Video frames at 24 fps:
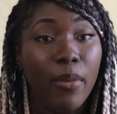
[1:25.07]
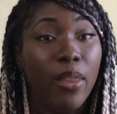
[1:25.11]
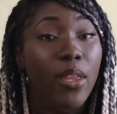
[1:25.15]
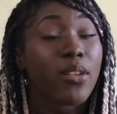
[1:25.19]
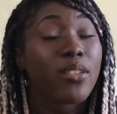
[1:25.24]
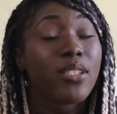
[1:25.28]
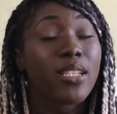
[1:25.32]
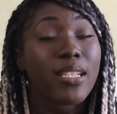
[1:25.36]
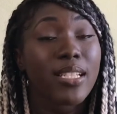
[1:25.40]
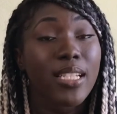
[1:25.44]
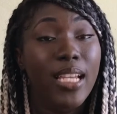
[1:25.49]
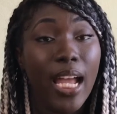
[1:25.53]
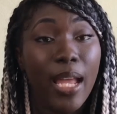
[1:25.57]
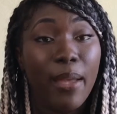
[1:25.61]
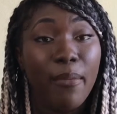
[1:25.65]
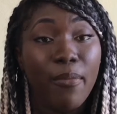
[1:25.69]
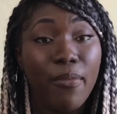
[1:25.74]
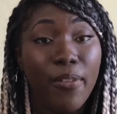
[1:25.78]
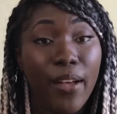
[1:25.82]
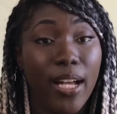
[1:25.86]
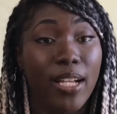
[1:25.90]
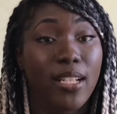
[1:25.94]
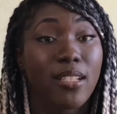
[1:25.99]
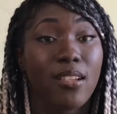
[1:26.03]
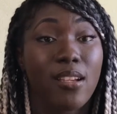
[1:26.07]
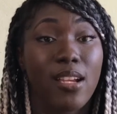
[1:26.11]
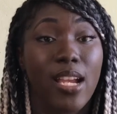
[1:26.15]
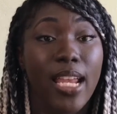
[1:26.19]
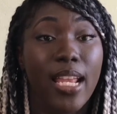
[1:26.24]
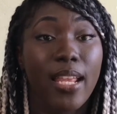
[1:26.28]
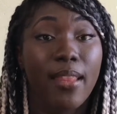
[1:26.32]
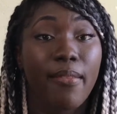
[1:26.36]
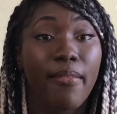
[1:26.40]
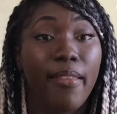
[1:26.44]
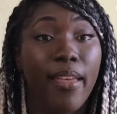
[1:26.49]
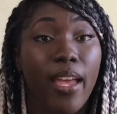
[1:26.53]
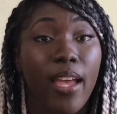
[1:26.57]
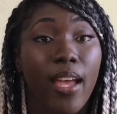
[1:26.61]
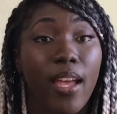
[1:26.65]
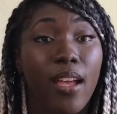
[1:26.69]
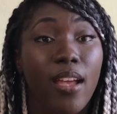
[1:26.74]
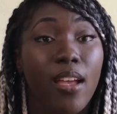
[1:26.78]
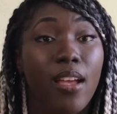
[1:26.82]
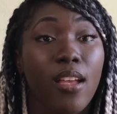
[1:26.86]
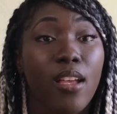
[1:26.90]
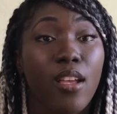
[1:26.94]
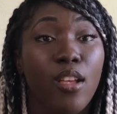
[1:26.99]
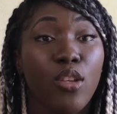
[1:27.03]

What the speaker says: There's a time factor in there.